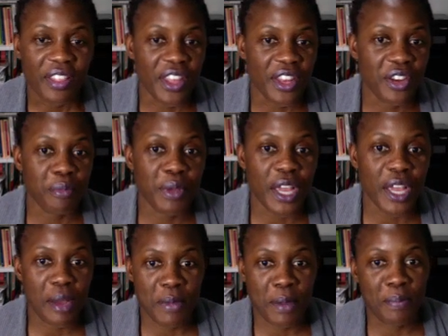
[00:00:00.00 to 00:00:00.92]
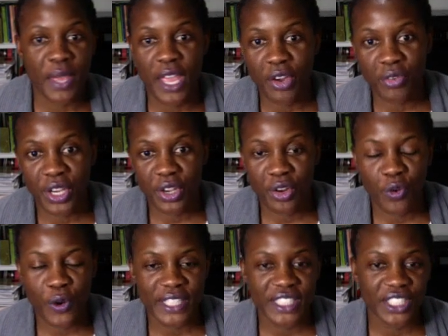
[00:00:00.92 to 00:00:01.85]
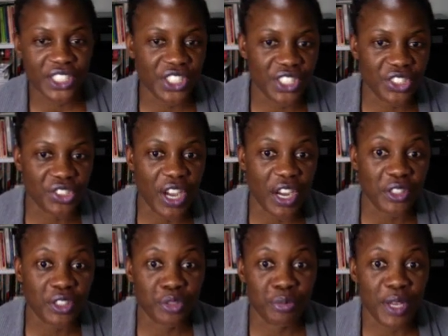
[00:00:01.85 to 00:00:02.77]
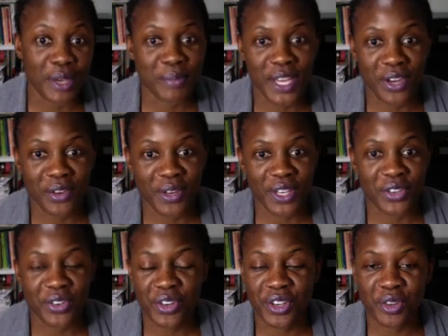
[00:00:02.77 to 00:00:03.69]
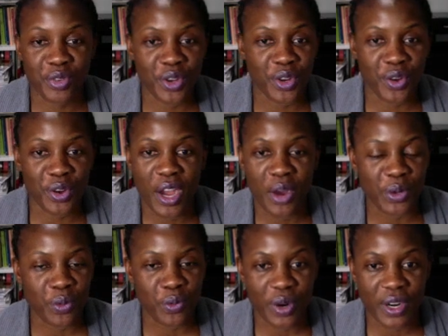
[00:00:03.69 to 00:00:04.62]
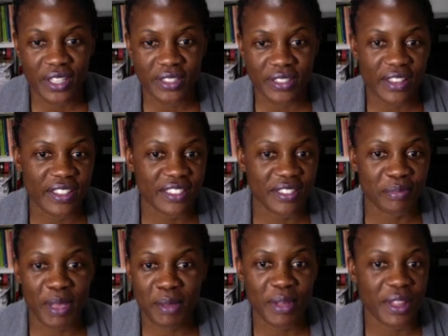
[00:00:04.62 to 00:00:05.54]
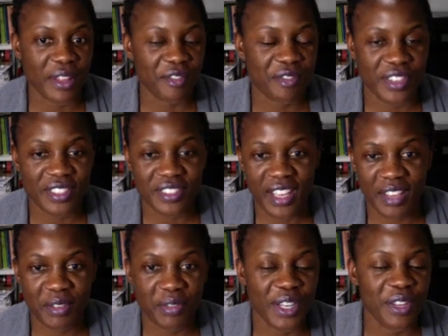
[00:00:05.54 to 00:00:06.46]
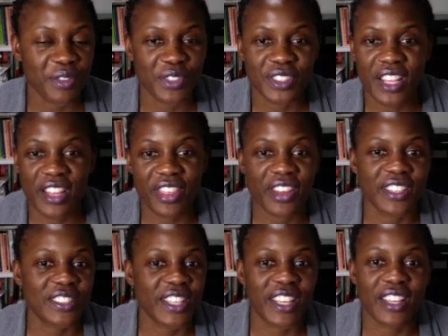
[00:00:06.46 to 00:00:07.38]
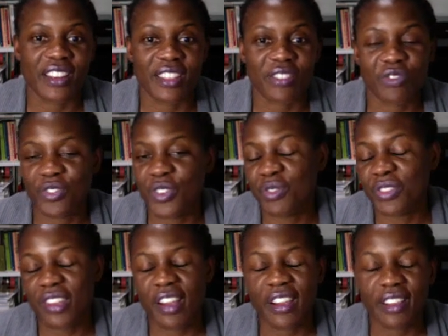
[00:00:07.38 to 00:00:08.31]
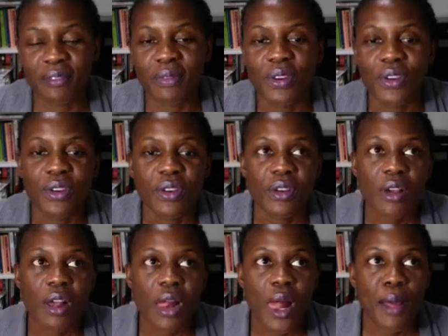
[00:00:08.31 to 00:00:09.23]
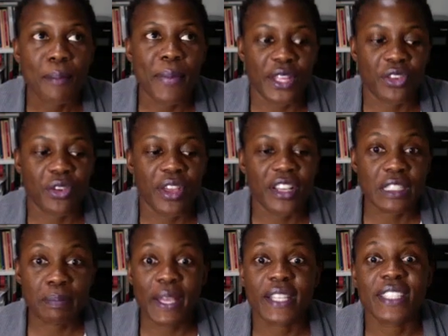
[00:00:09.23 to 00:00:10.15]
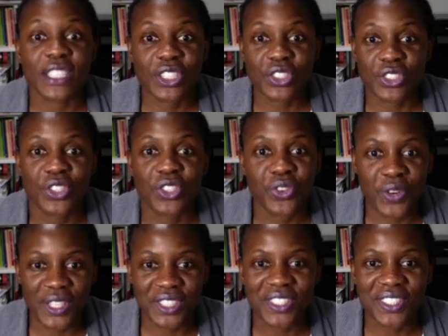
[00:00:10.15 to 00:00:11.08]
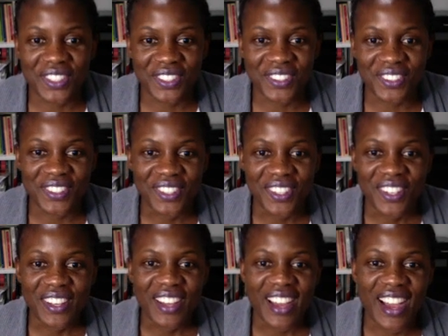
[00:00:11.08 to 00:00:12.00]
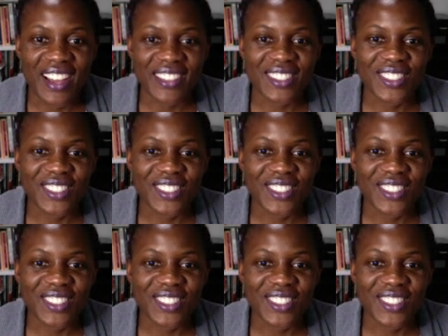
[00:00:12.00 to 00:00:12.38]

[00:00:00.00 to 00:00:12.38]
Then you become a parent. No one teaches you how to be a parent. You don't even know how it works. And this may be the first time, even if it's the third, second, fifth time, but you're expected to know what to do. And